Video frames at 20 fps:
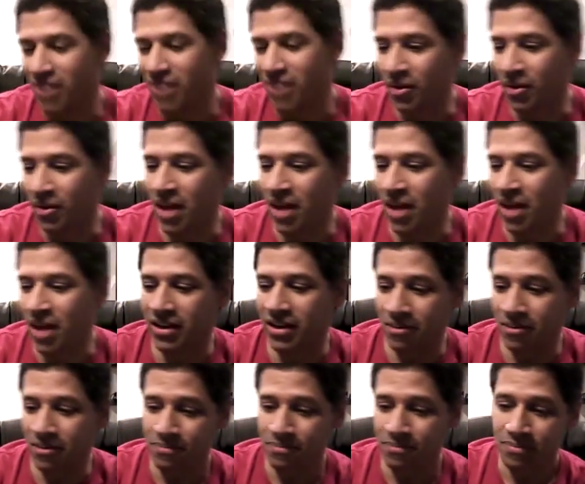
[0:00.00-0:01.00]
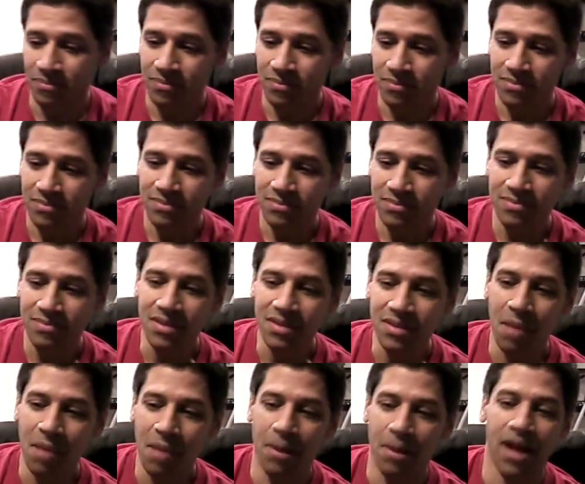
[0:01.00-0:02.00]
video camera here.
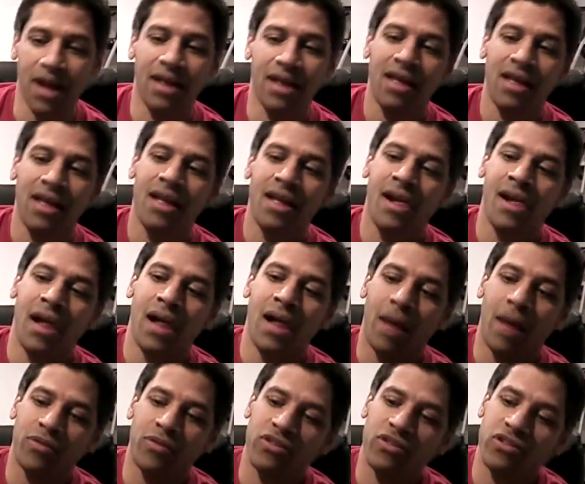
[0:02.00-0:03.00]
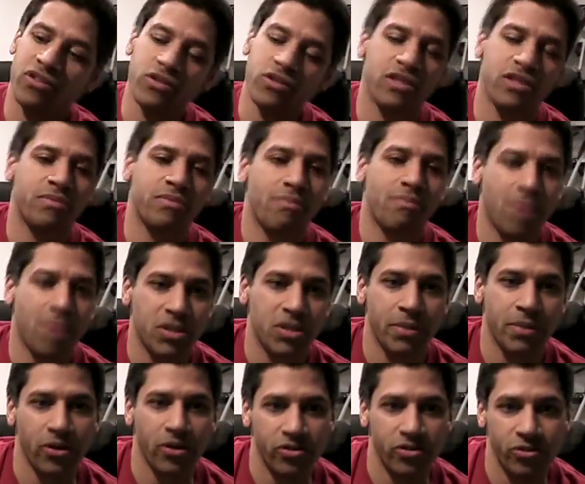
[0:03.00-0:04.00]
But so this uses much
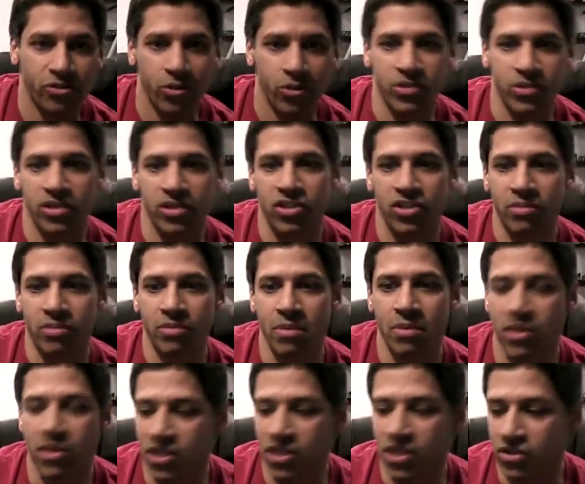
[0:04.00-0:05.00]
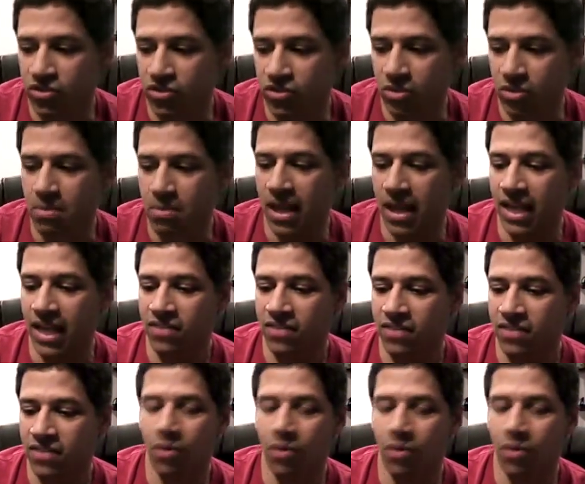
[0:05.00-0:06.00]
bigger screws and it should be much easier to make.
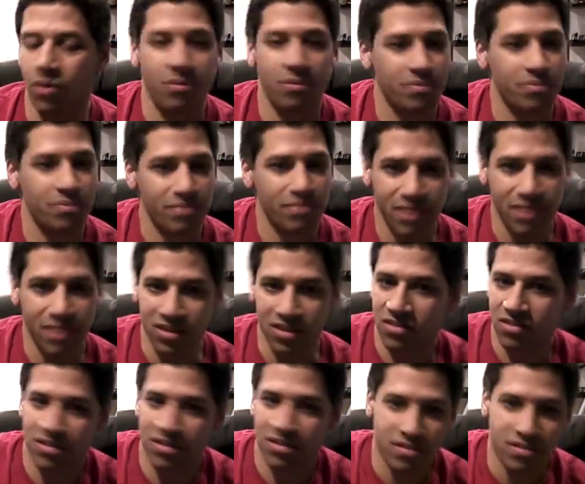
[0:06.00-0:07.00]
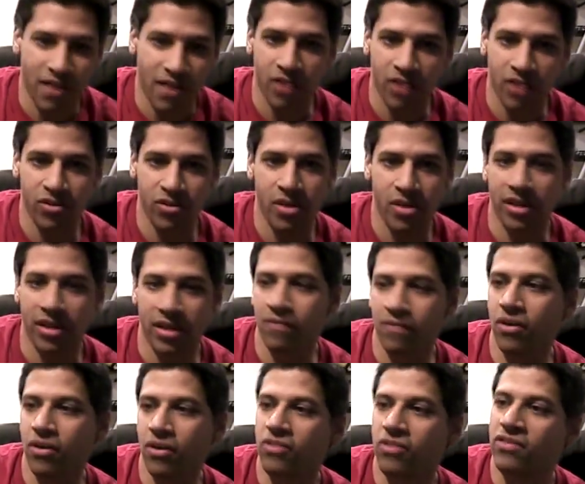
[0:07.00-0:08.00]
So these files are on
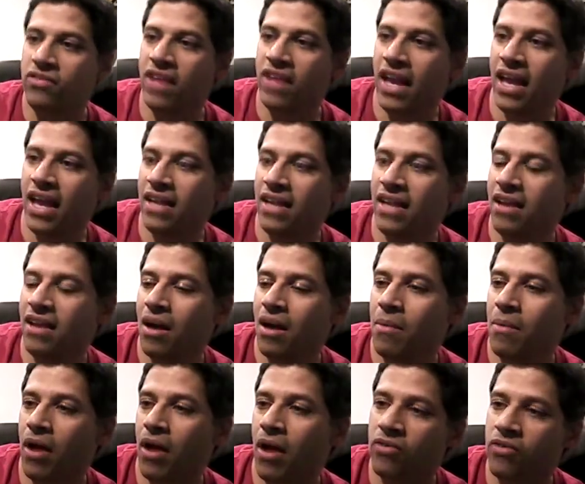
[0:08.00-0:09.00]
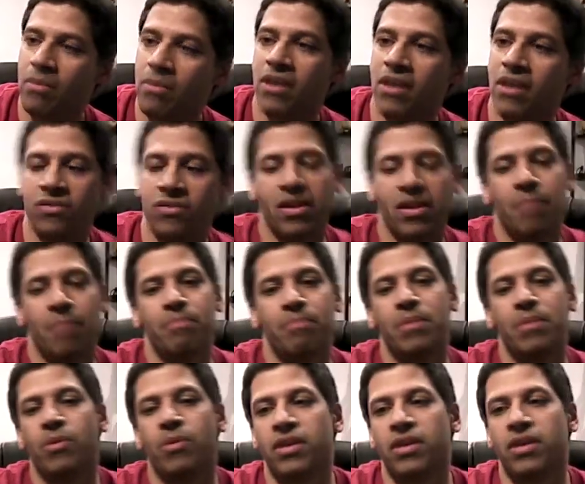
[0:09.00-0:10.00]
Thingiverse, and I also made it so that
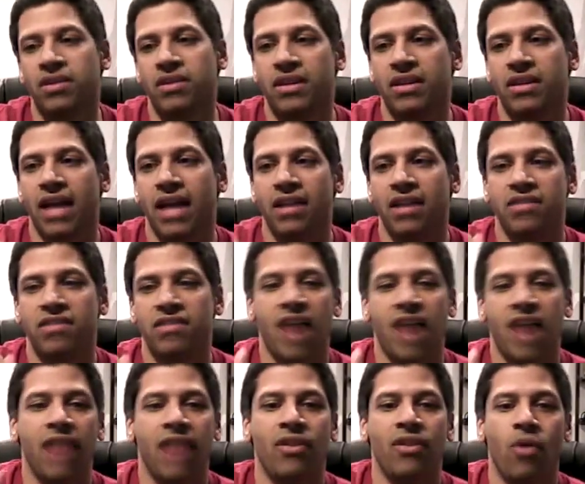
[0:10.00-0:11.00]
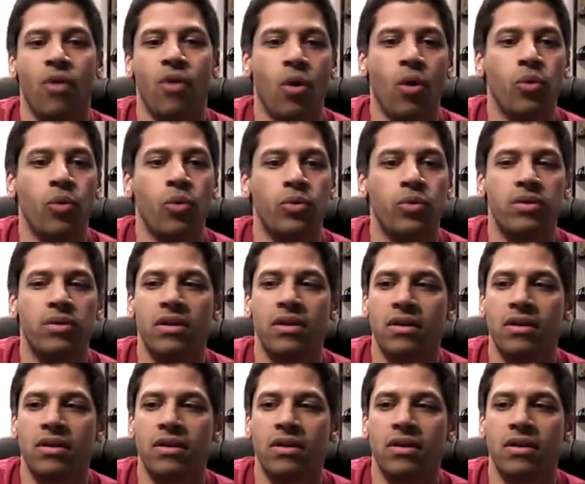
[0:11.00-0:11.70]
people can kind of design their own